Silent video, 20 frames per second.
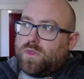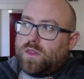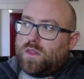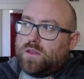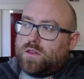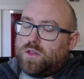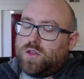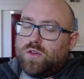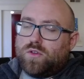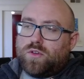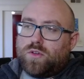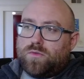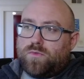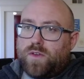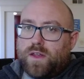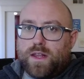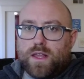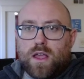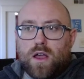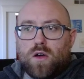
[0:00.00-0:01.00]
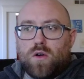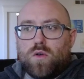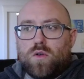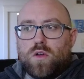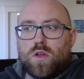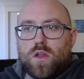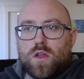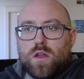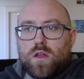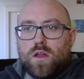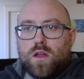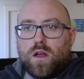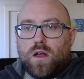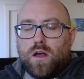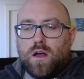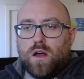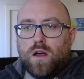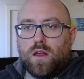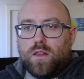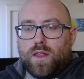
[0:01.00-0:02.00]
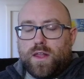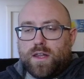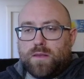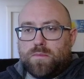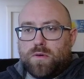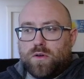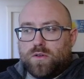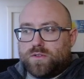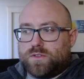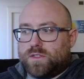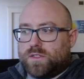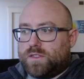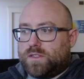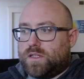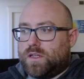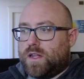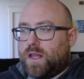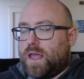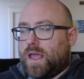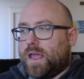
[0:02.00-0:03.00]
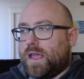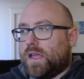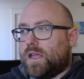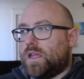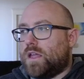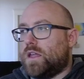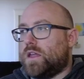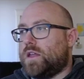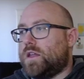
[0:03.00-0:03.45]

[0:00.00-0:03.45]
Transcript: YouTube video that he posted today,